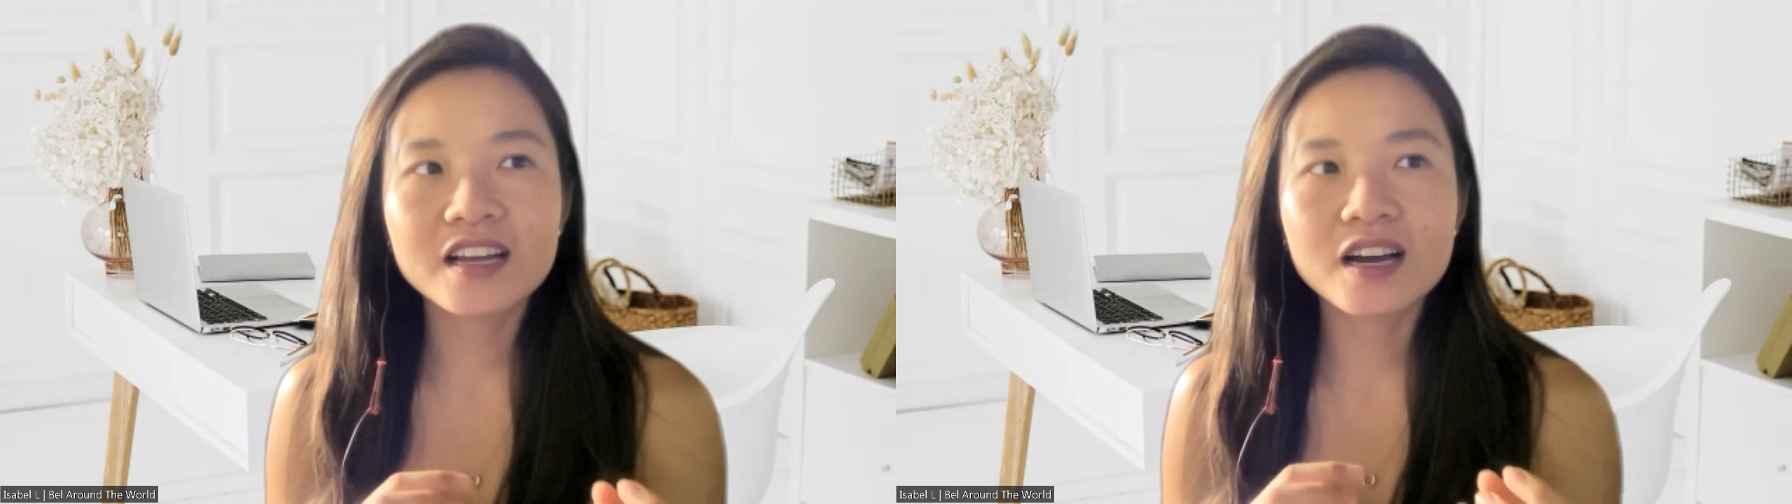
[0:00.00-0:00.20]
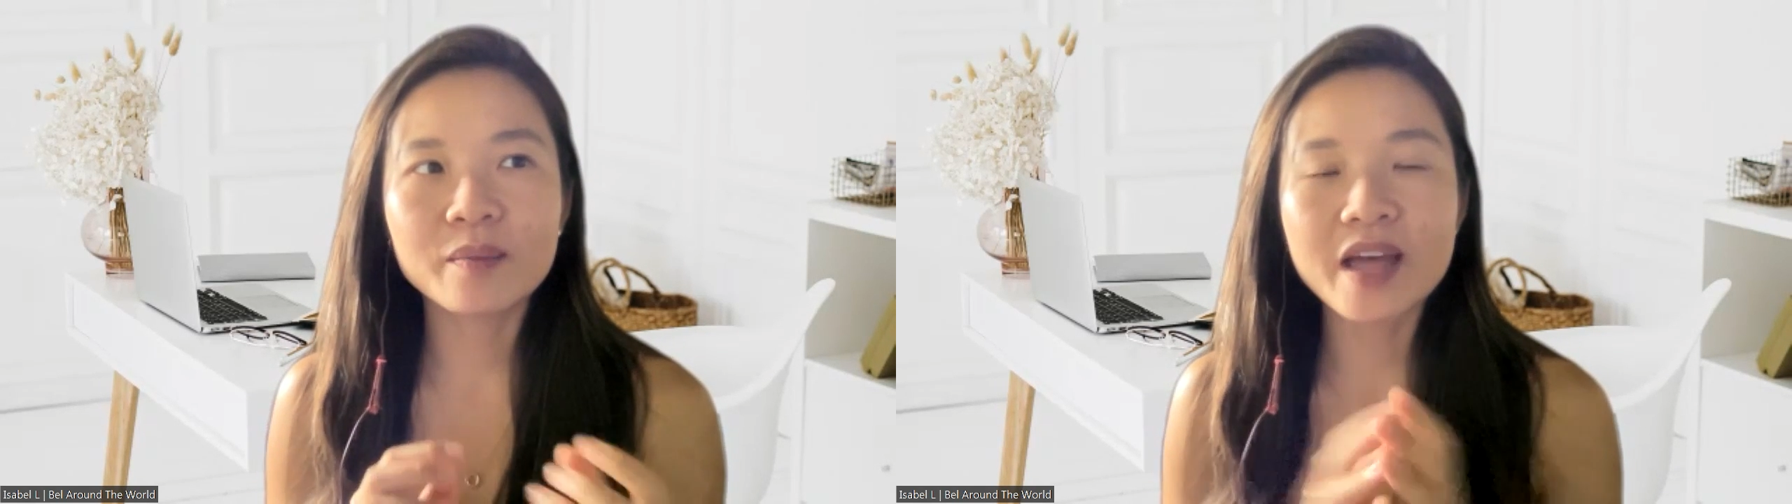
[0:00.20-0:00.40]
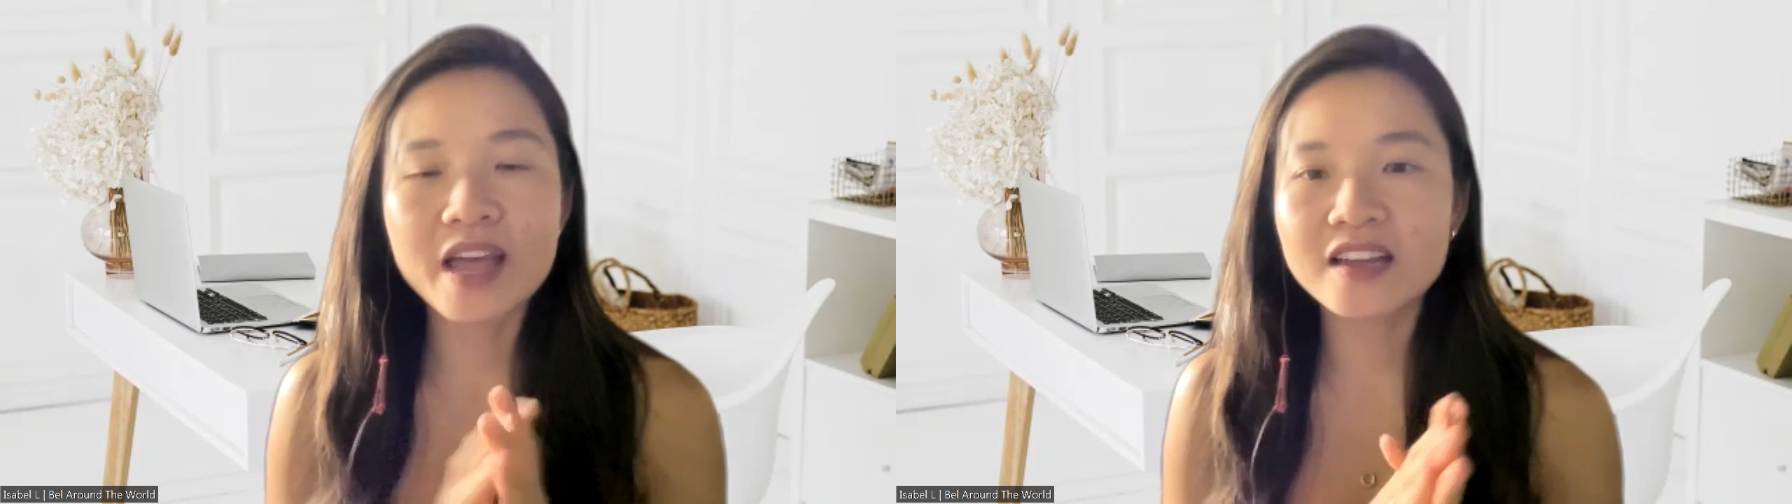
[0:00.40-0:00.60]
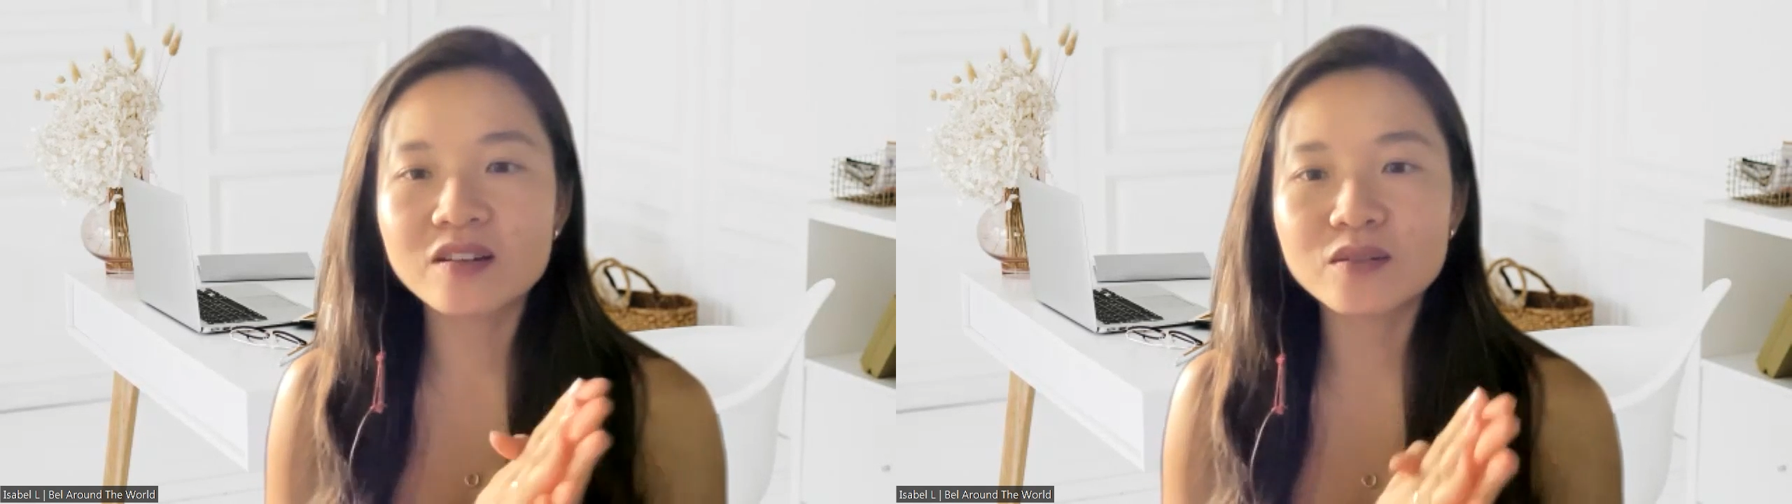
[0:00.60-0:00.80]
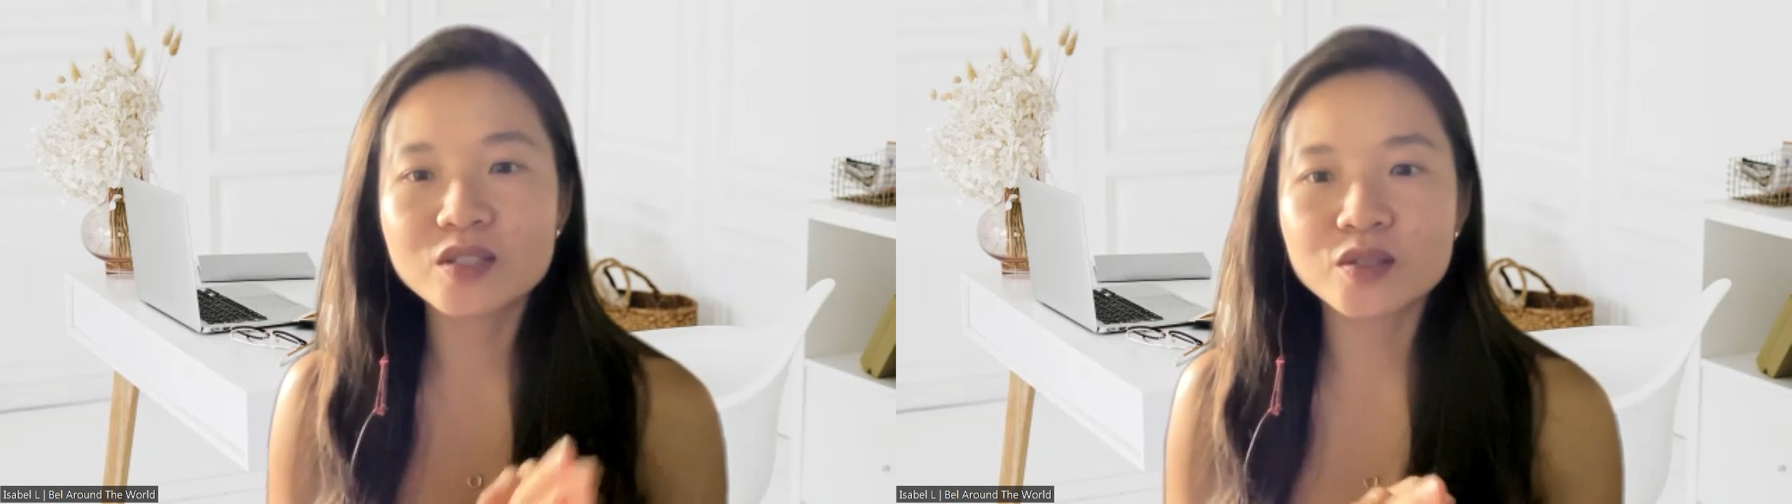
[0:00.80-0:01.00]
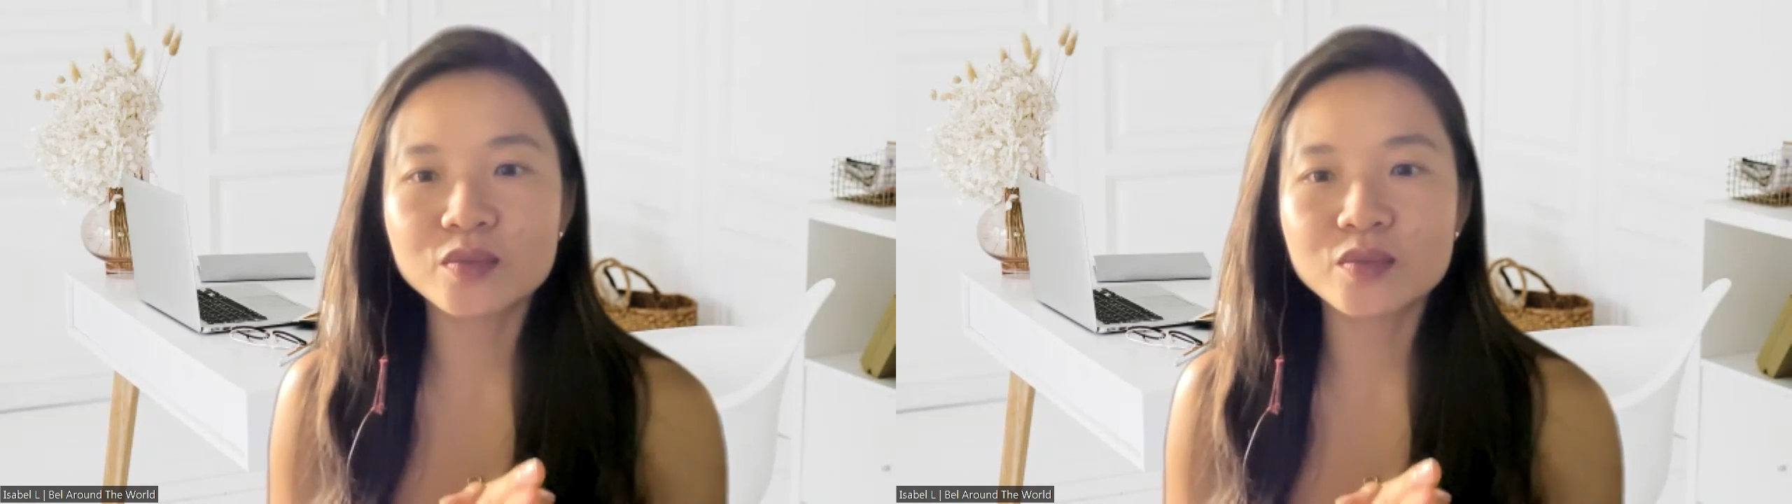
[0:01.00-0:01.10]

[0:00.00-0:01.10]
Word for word: um, angles